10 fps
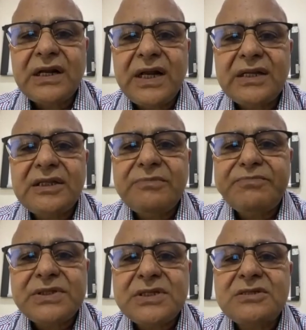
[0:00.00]
and the
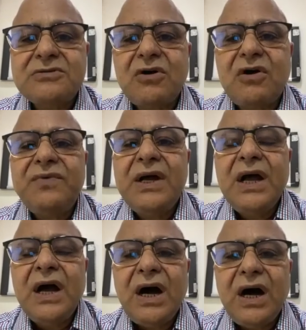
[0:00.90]
presence of
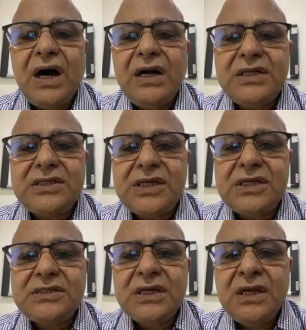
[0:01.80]
heart disease,